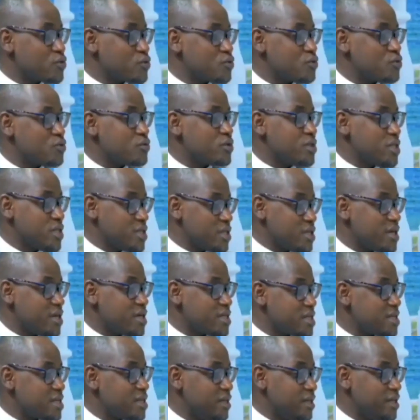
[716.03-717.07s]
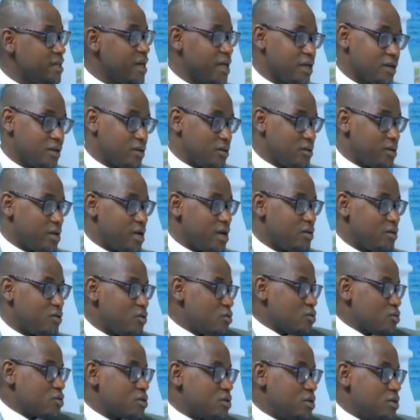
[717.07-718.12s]
to ECSL than
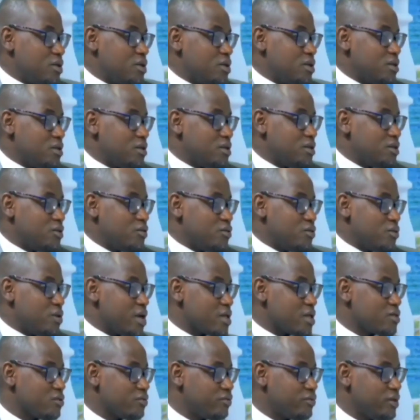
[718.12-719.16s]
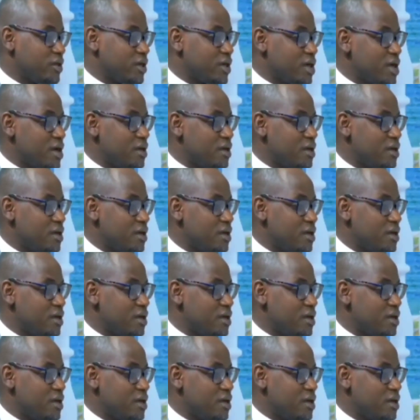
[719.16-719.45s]
us, the holders of the card?